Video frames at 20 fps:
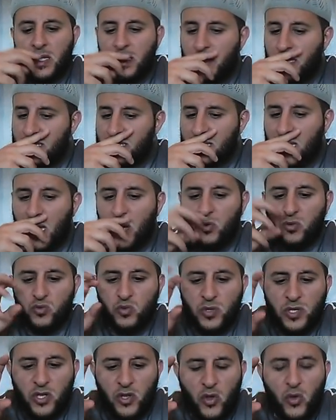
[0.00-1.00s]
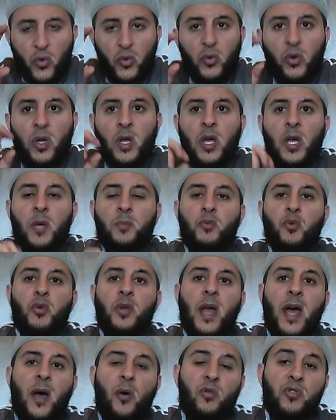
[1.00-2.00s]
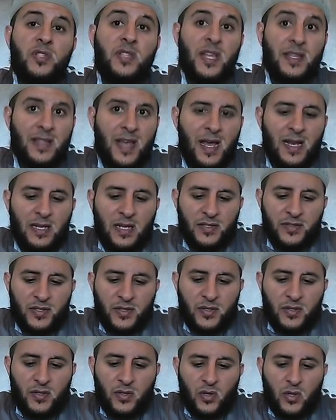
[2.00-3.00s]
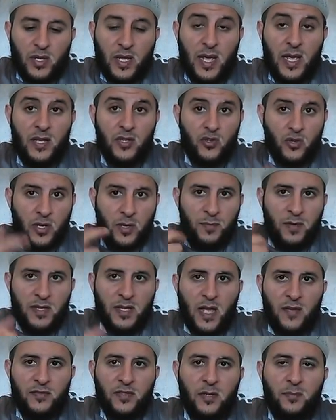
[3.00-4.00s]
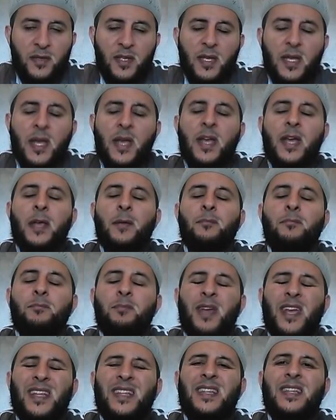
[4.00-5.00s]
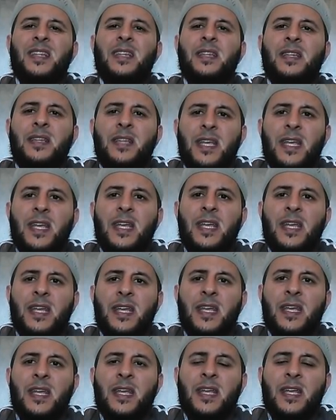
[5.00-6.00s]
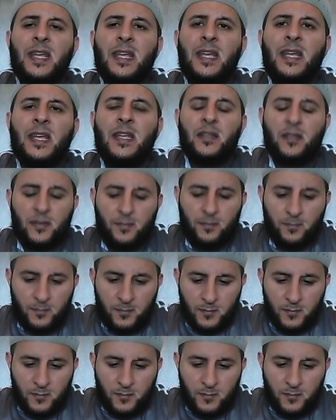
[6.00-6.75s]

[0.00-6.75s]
the sound when you pronounce the dal letter. Okay, so repeat after me. Biddeen.